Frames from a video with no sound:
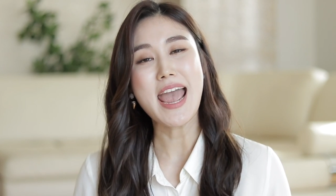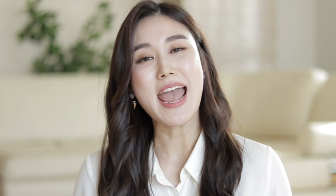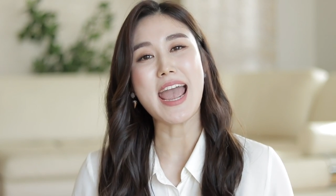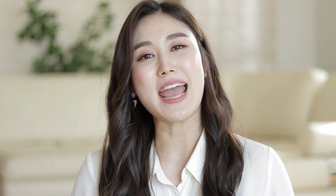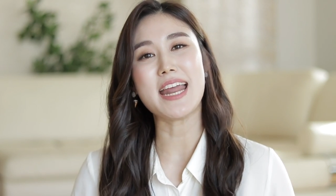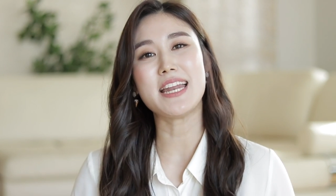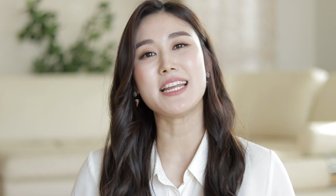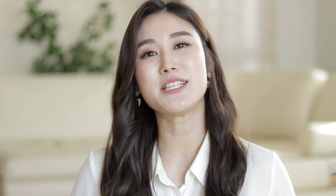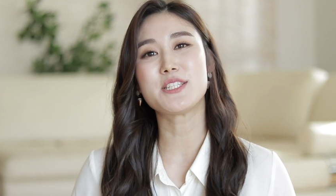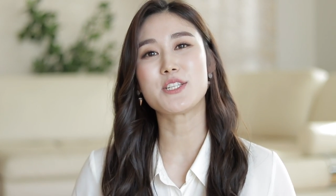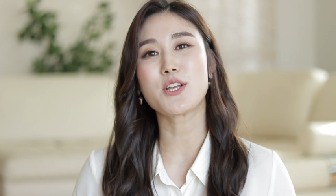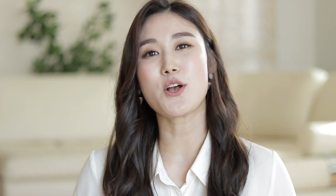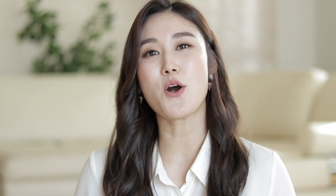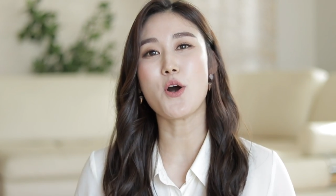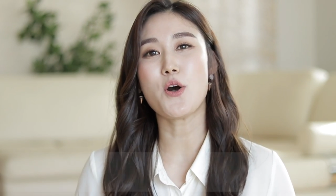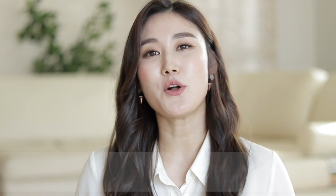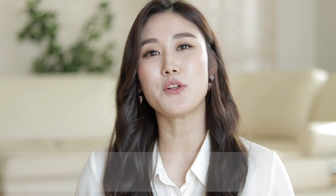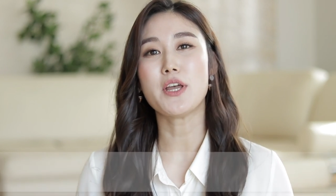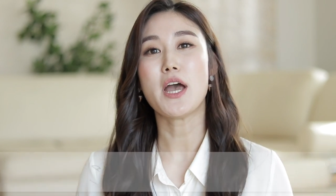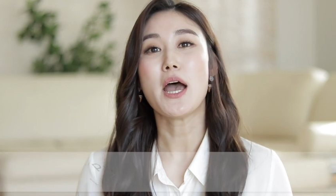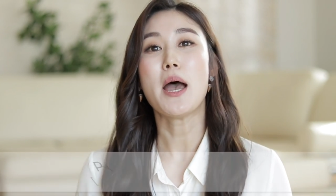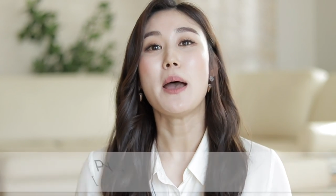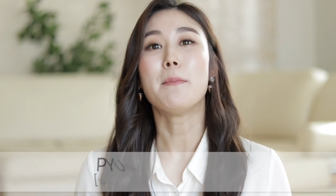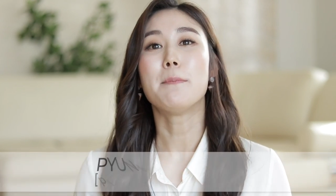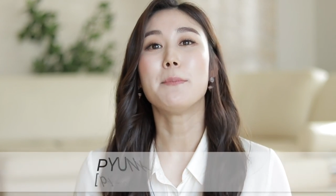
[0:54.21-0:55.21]
and it's
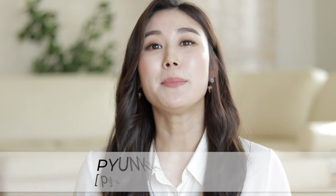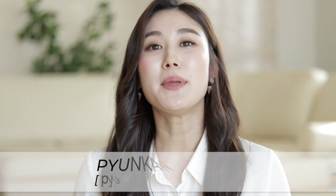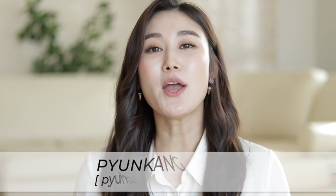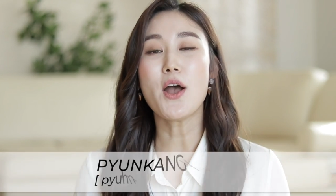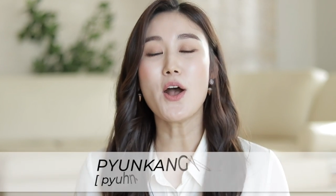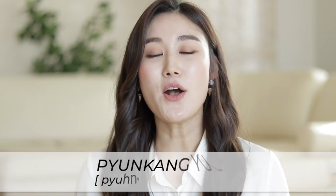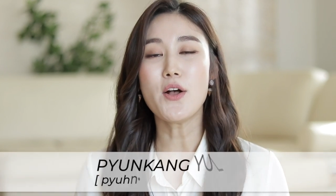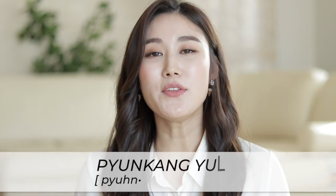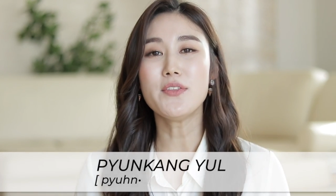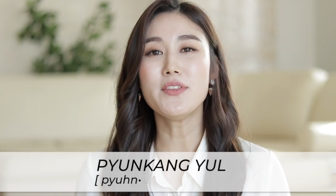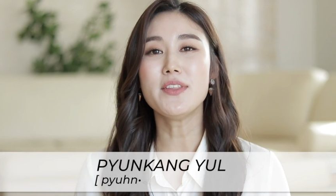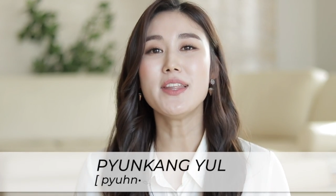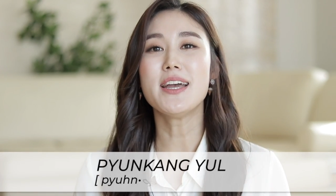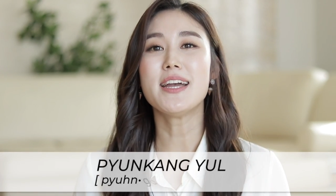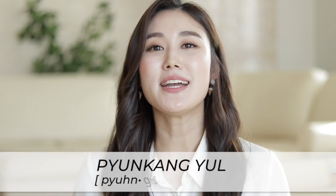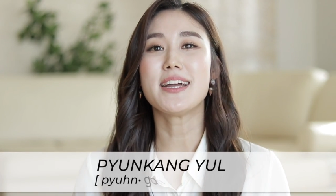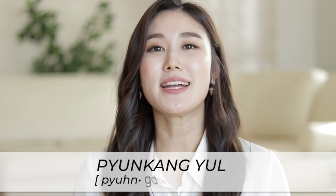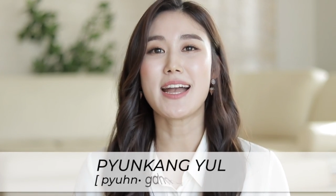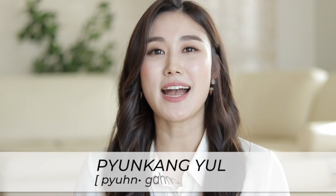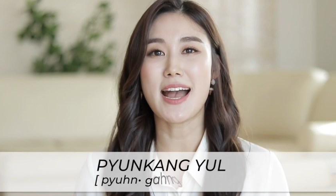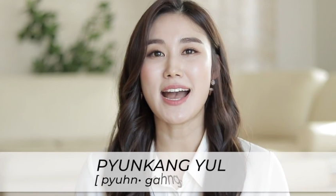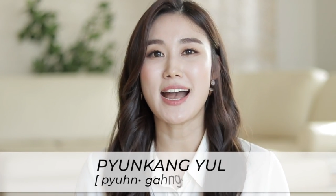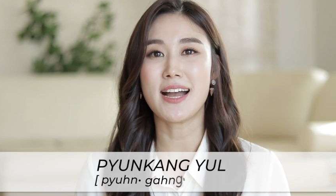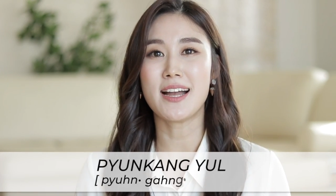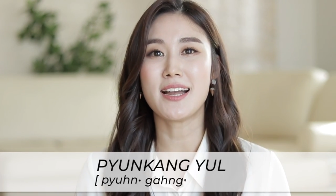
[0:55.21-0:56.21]
called
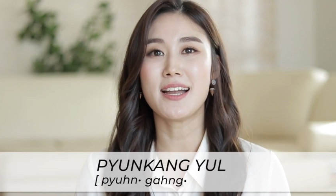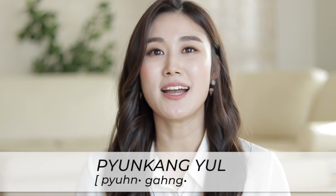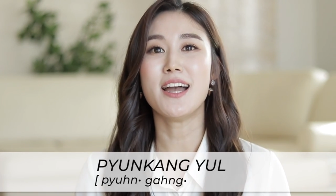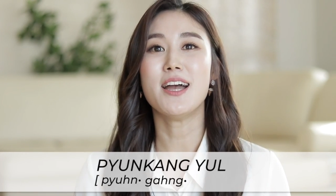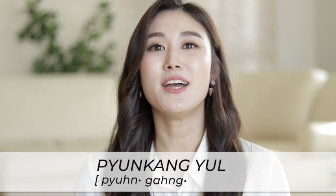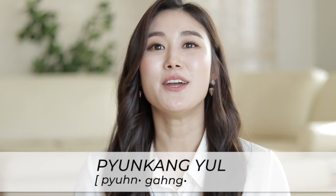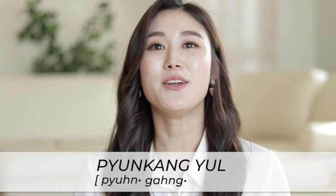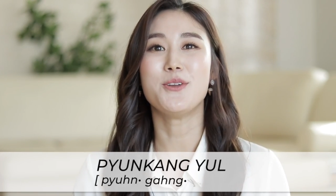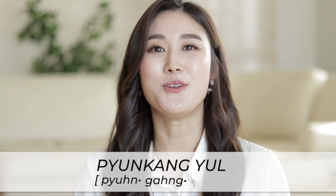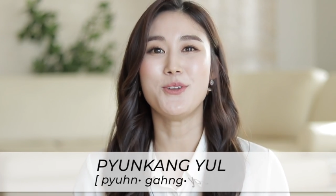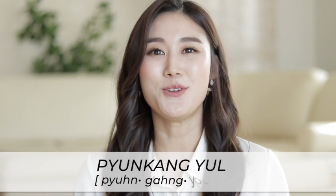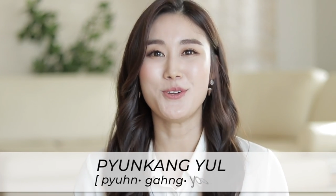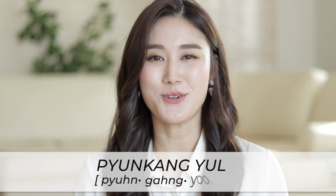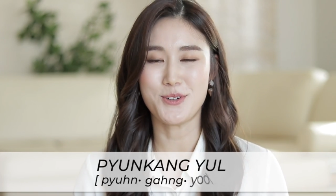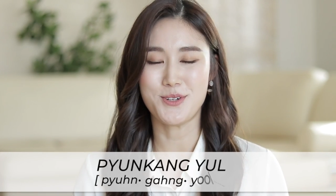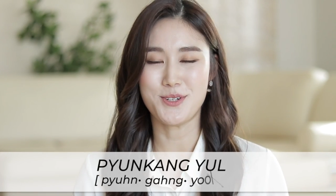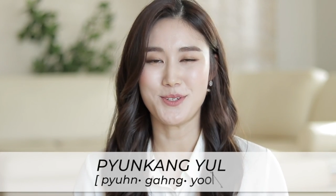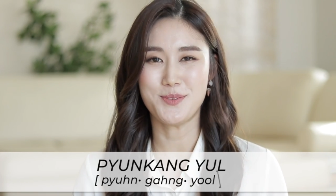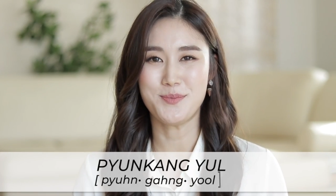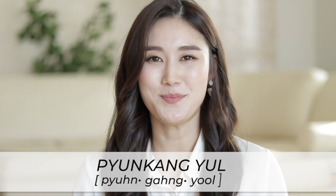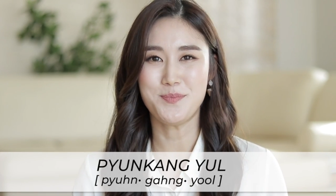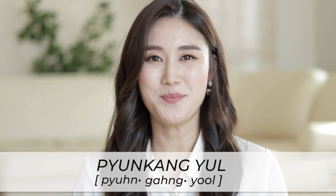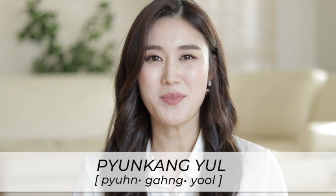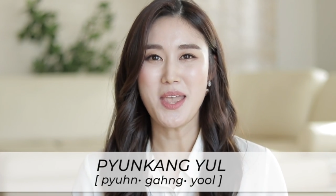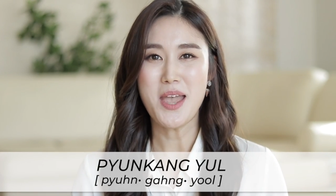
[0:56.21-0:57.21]
Pyunkang
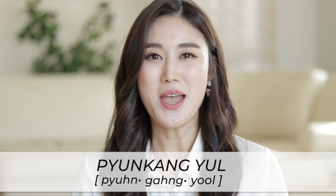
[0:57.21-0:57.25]
Yul.